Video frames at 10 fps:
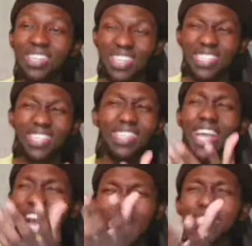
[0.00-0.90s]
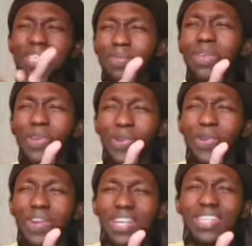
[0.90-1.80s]
Because it has to be
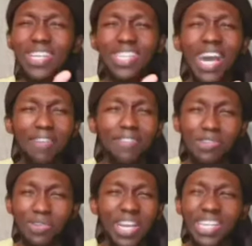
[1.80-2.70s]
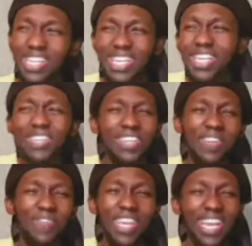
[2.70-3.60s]
her in that coffin, right? Like, it
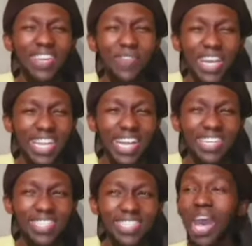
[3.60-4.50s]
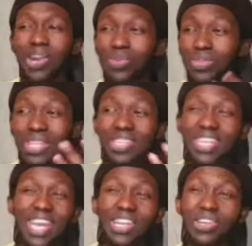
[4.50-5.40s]
couldn't be anybody else. I don't think
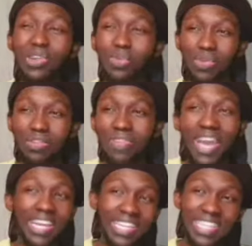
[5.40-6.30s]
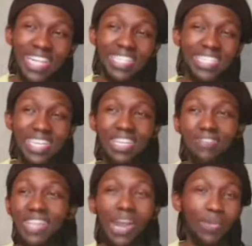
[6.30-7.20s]
the editor would have added that scene
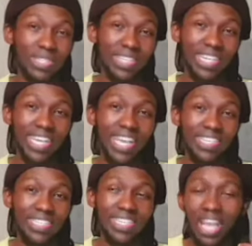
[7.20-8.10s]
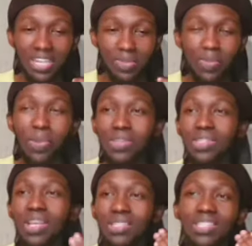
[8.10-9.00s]
if that wasn't the case. And the
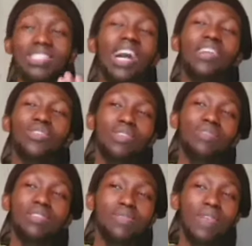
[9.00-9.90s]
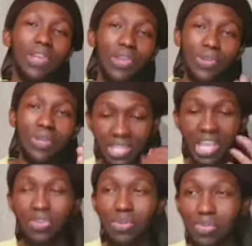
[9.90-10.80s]
point, the title of this video,
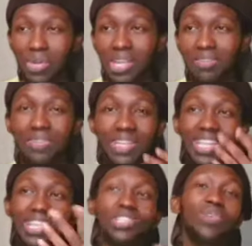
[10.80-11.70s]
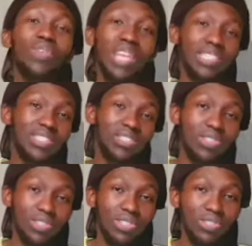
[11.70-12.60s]
they were brave, and that showcases
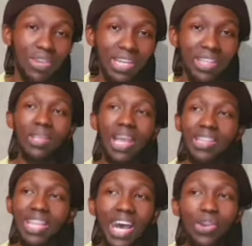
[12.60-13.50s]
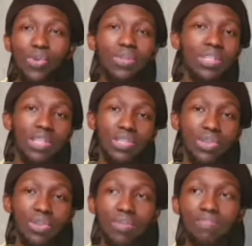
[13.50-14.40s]
their strength. And not only
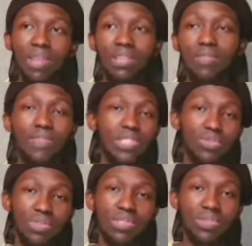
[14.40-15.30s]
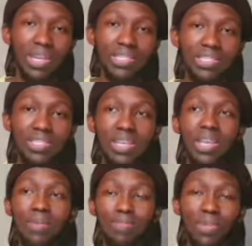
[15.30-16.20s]
their individual strengths,
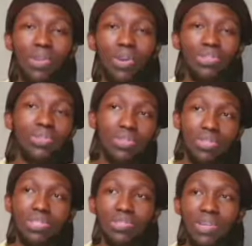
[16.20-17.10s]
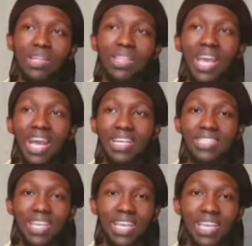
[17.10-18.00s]
but also their strength
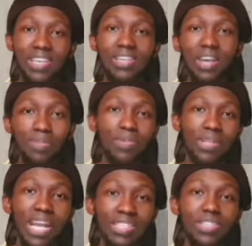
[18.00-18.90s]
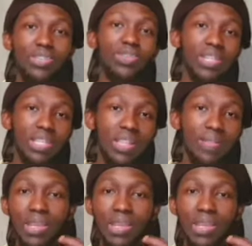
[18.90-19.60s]
as a couple, as a unit.